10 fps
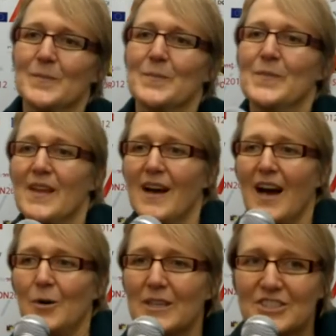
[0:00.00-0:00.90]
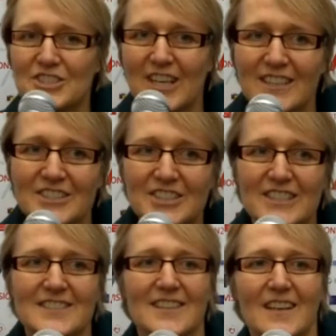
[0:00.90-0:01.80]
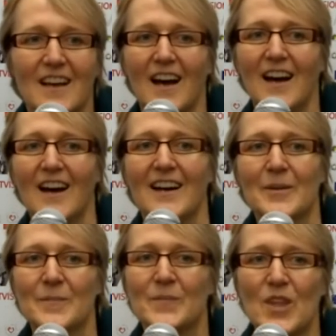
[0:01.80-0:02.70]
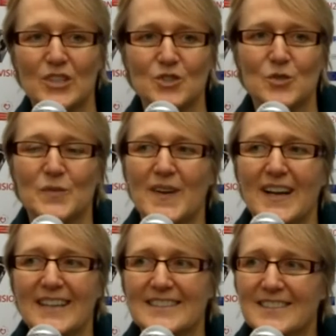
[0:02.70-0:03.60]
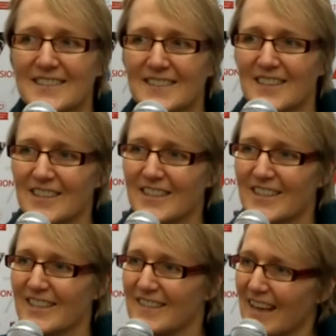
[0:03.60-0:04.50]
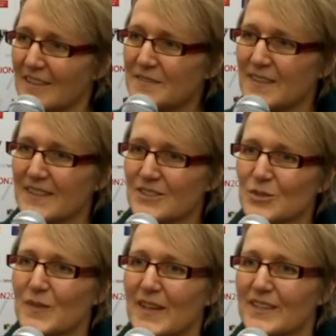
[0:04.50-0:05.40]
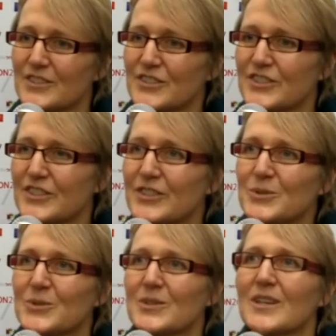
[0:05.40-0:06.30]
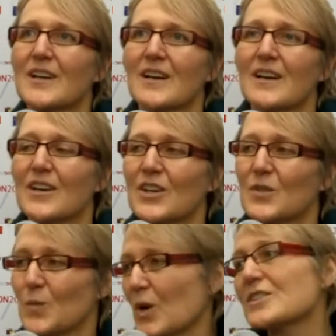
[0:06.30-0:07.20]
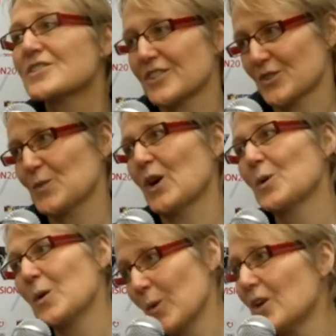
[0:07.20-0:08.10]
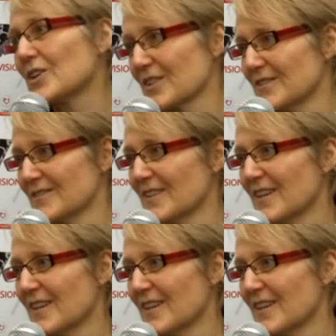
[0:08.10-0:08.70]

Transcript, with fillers: Mm, our challenges um, to find uh, enough and to find new uh, volunteers for our work.